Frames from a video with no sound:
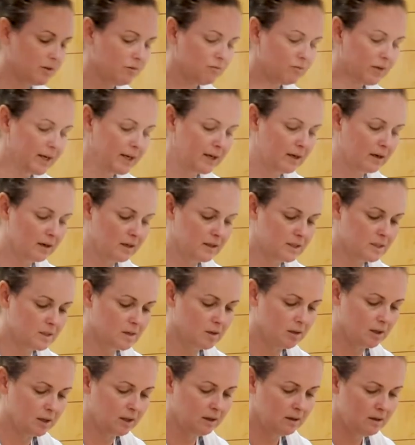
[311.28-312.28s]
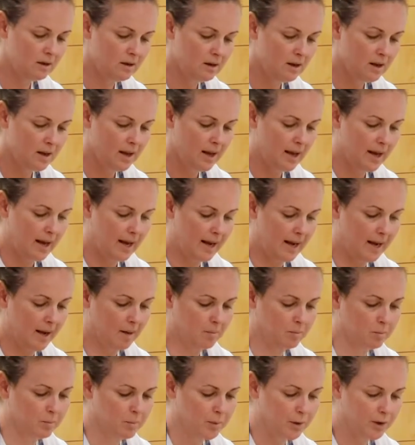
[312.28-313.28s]
a really nice colour,
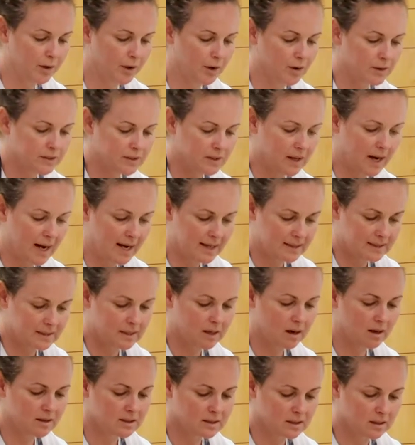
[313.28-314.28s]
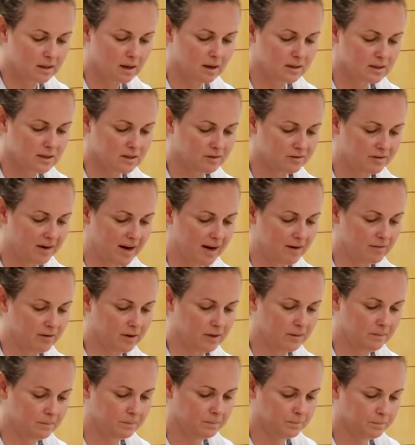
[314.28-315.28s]
but it also adds lots and lots of
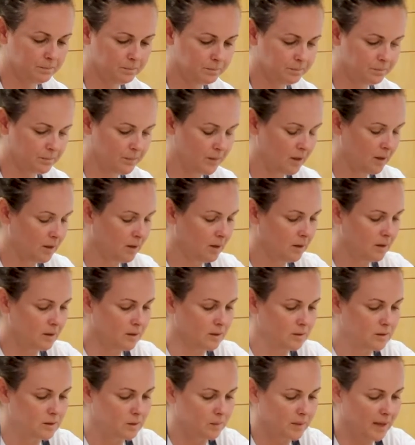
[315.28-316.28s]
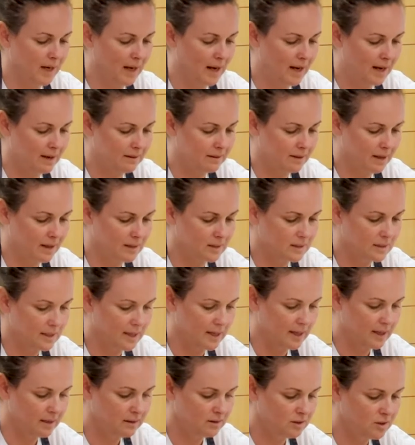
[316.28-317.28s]
flavour. So we'll add that
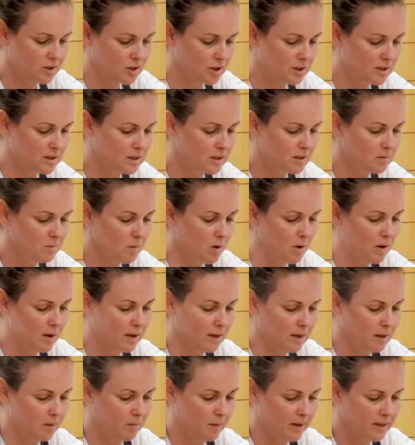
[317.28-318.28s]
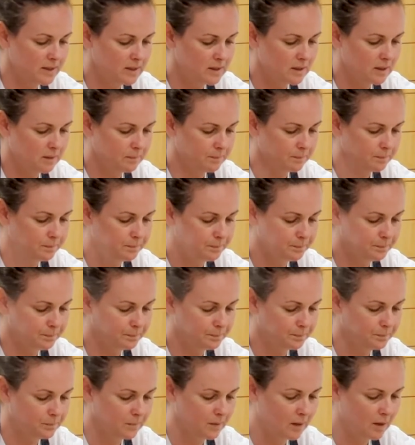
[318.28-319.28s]
in, just a small little bit,
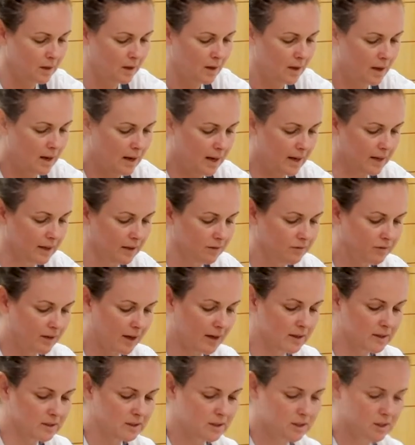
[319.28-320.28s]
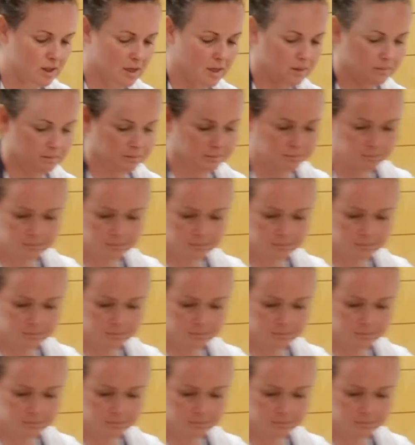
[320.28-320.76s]
and give that a stir.